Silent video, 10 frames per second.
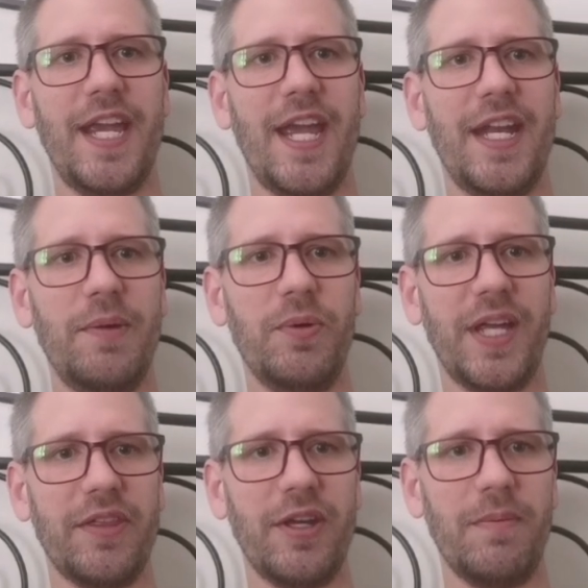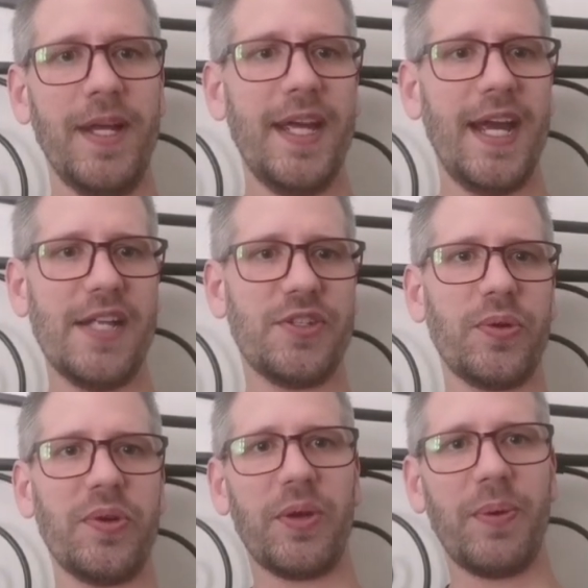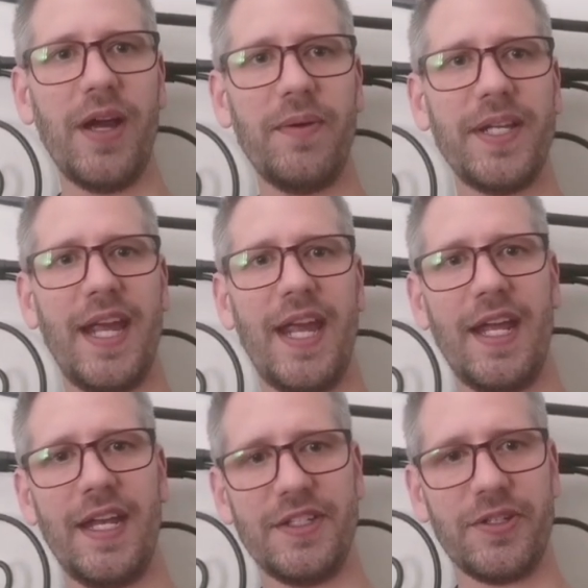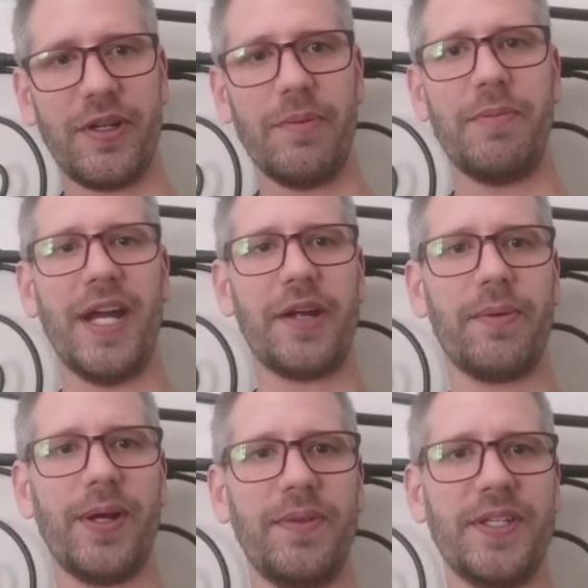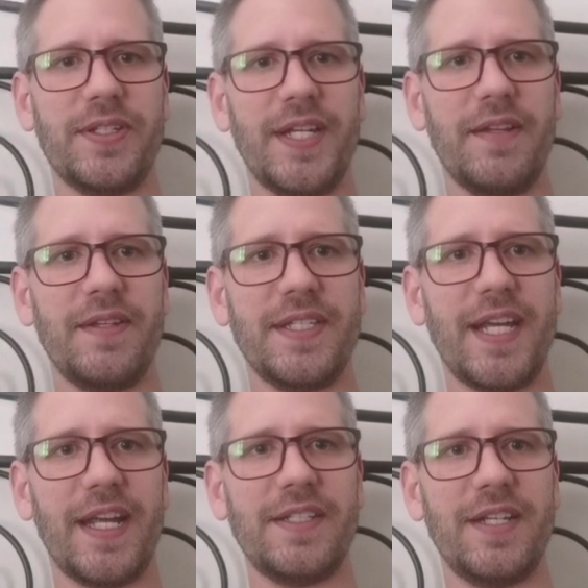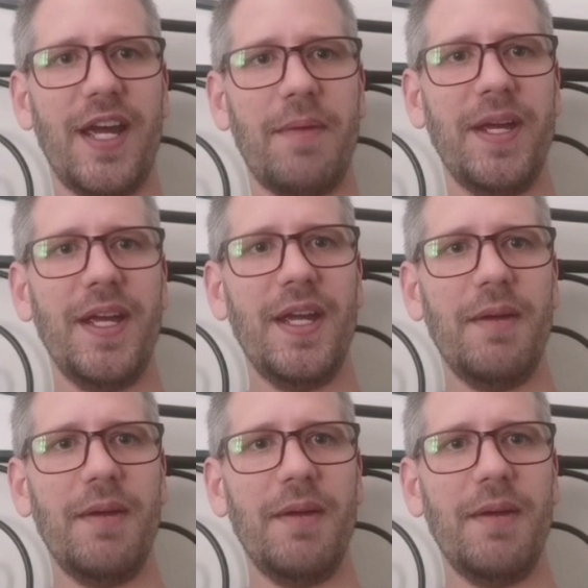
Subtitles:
again, it will get them as they're going around and as they're coming back around this second time,